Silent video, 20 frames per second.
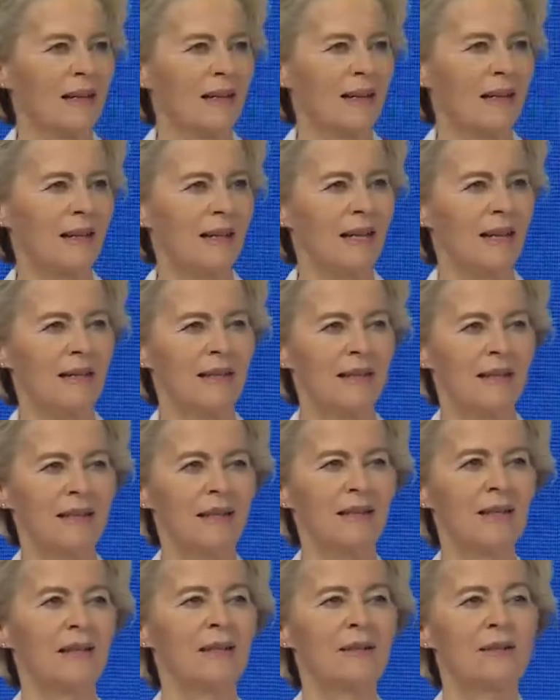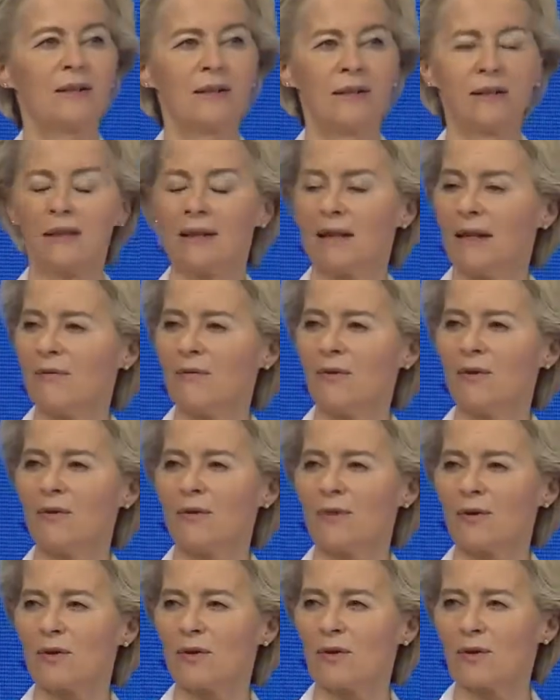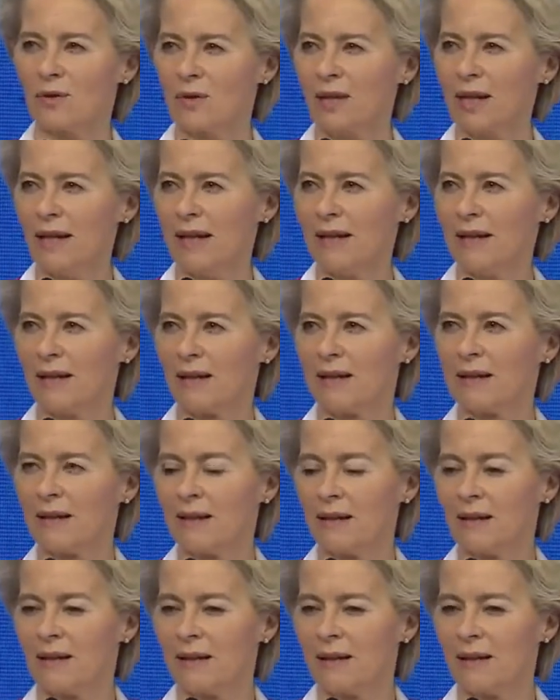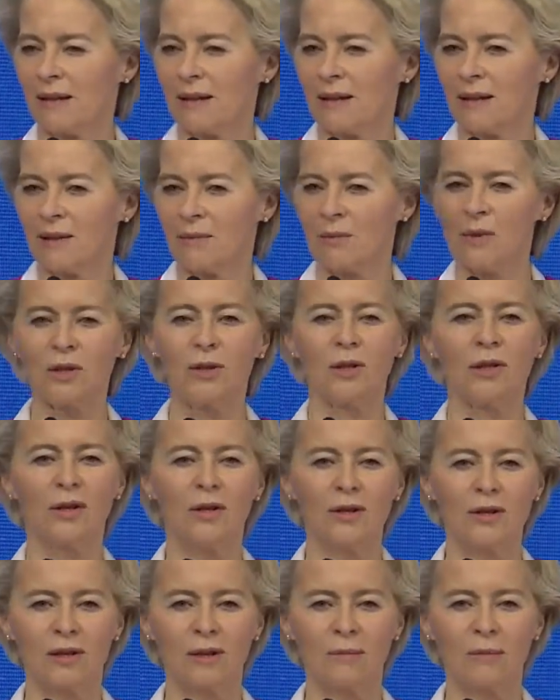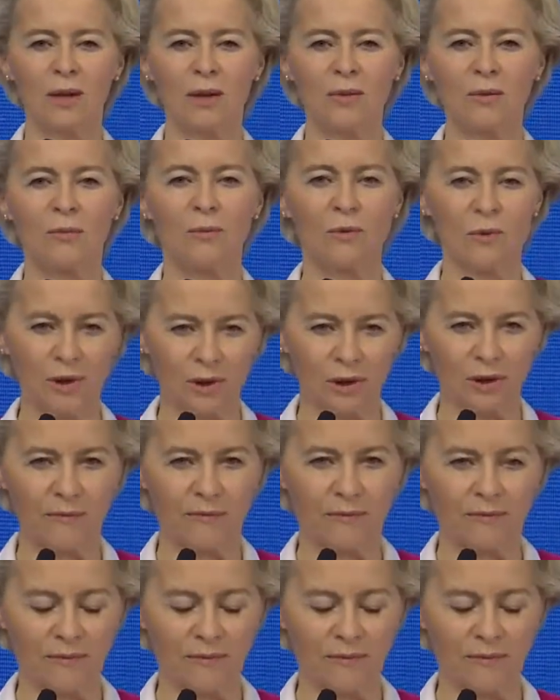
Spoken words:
that in Davos today, we're talking about war.